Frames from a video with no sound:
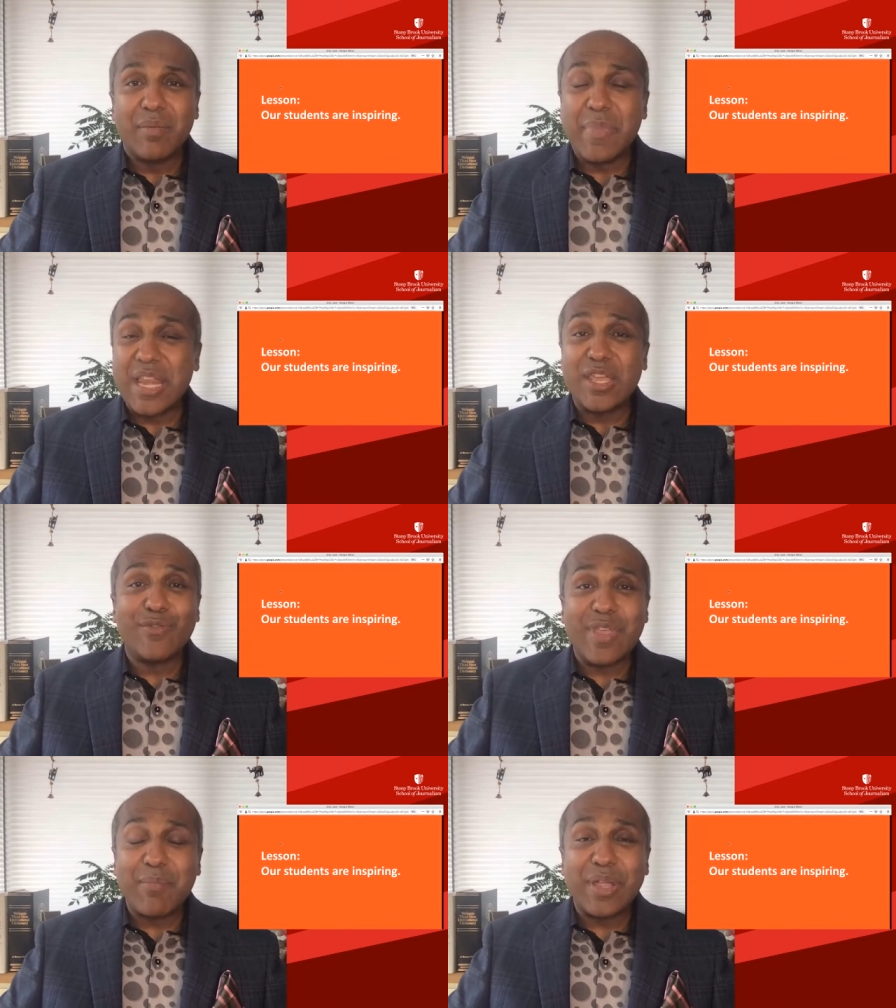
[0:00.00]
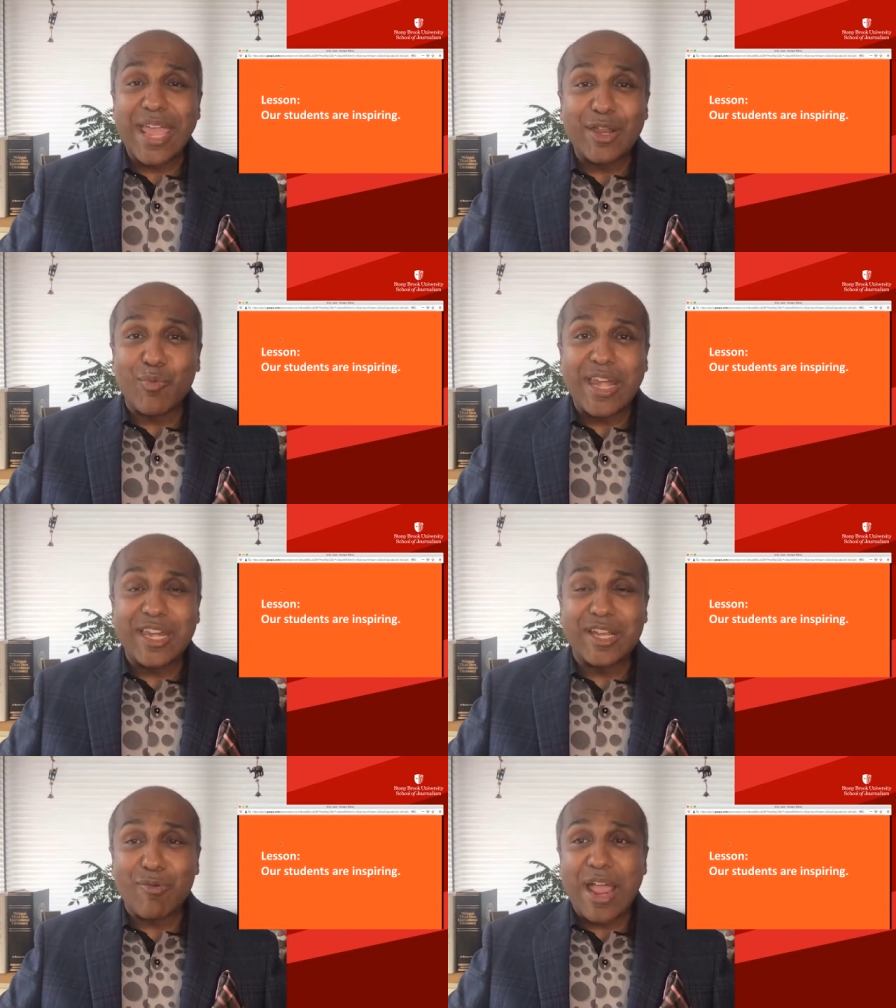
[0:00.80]
many of them getting ready
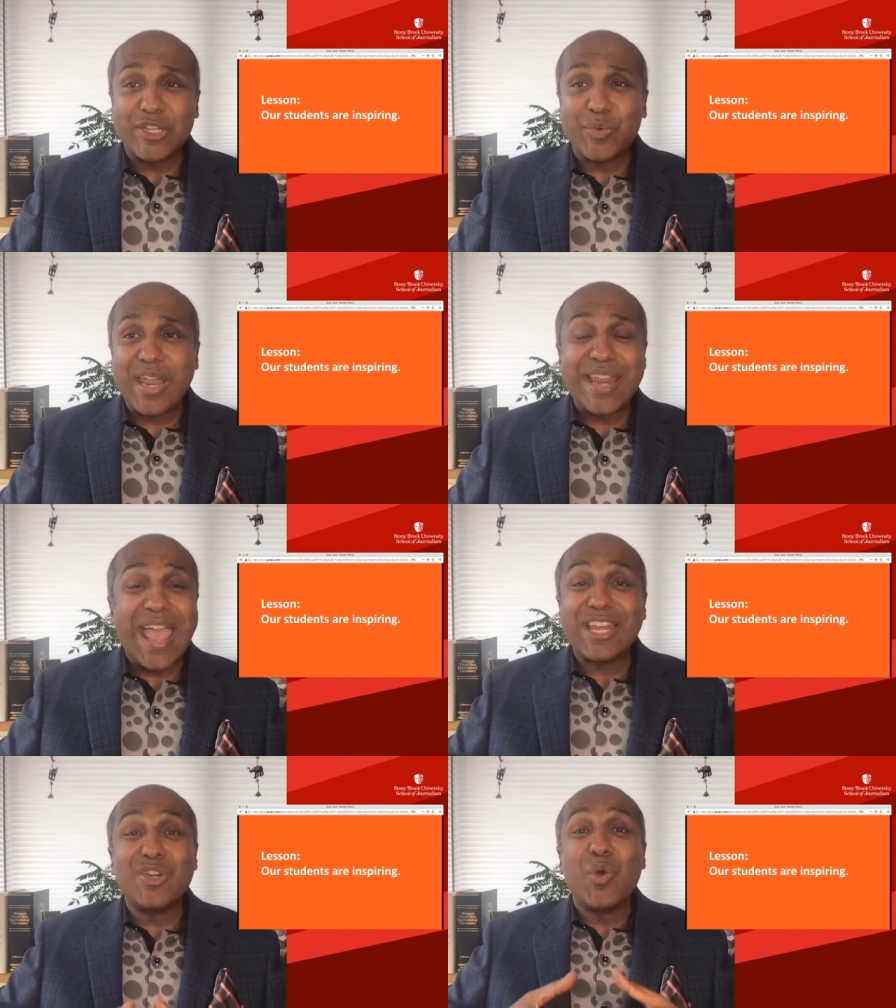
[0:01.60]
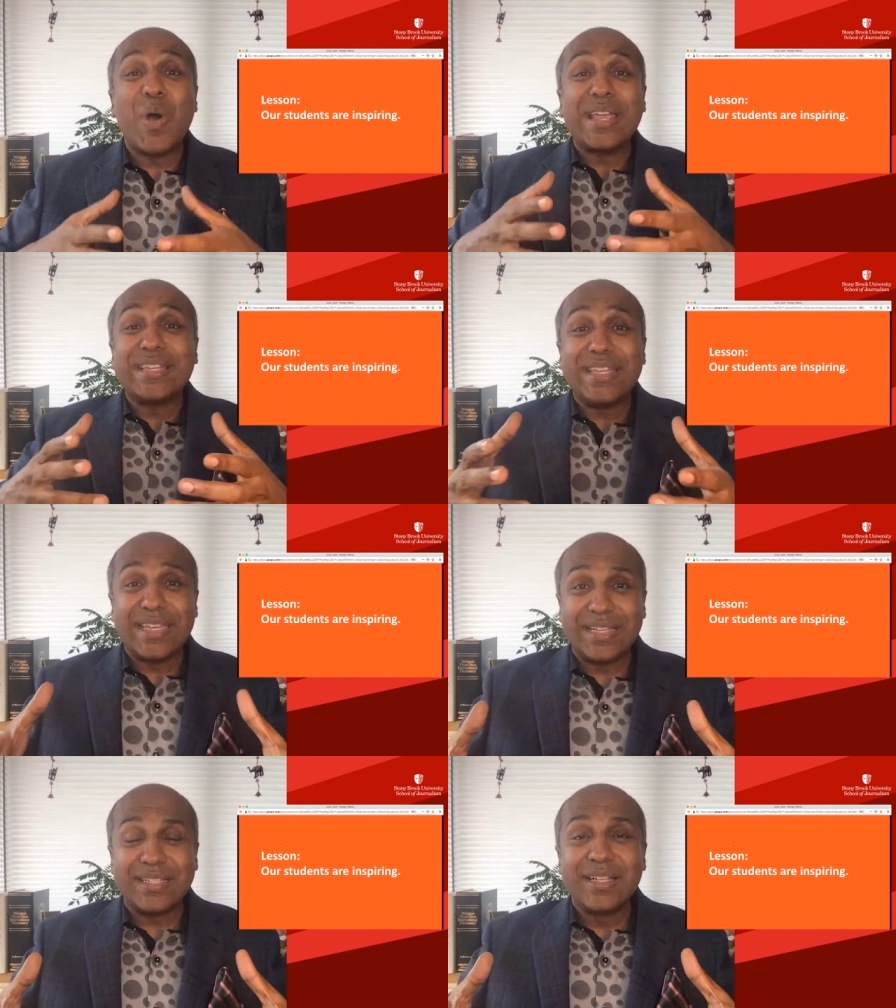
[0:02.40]
to graduate, had no
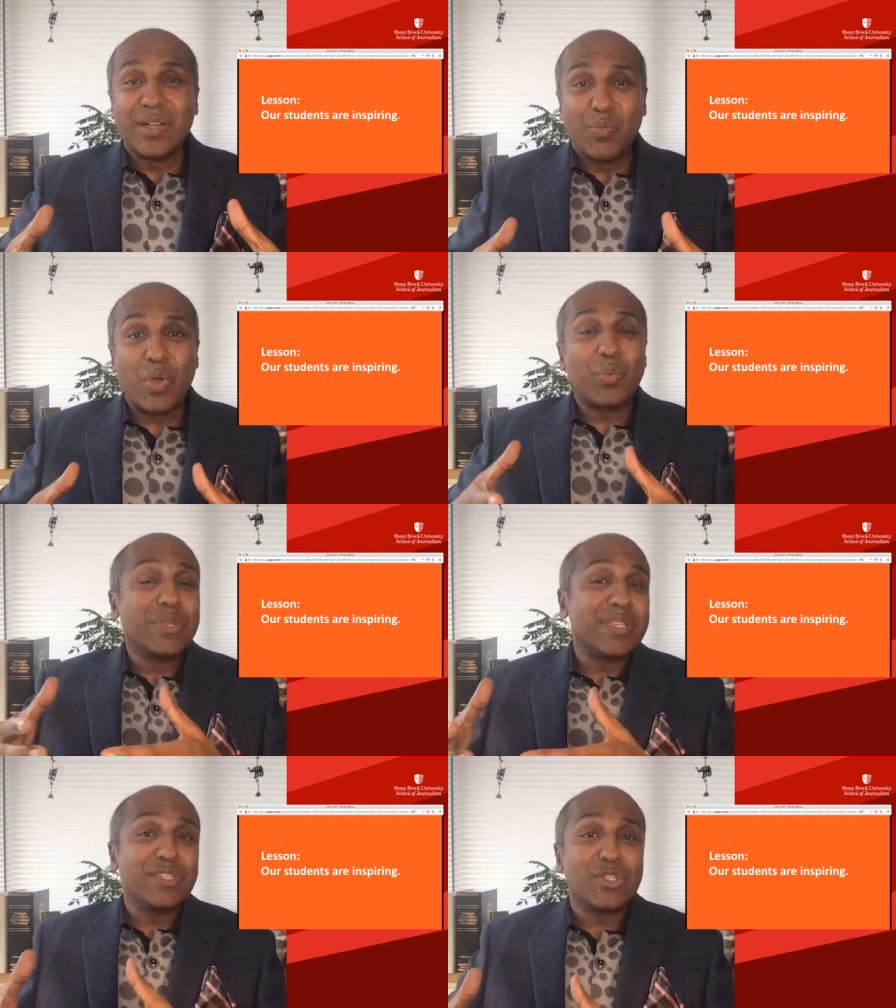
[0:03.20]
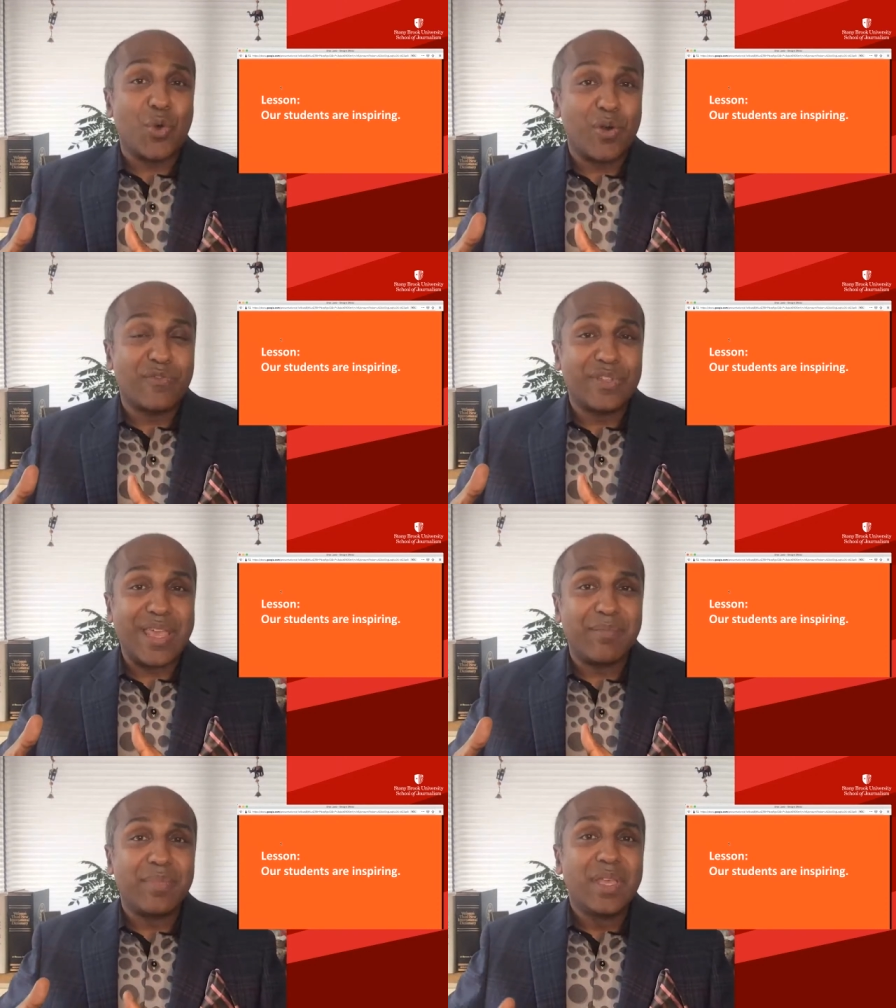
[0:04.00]
idea what was in store for
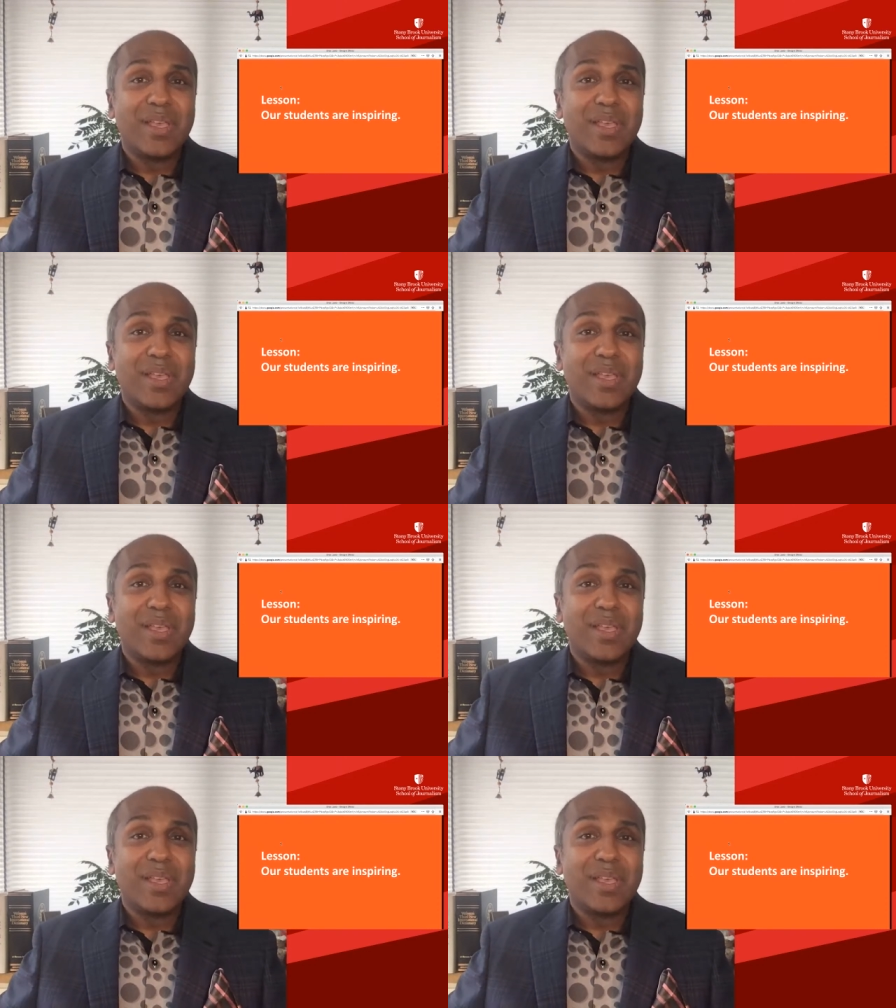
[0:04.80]
them.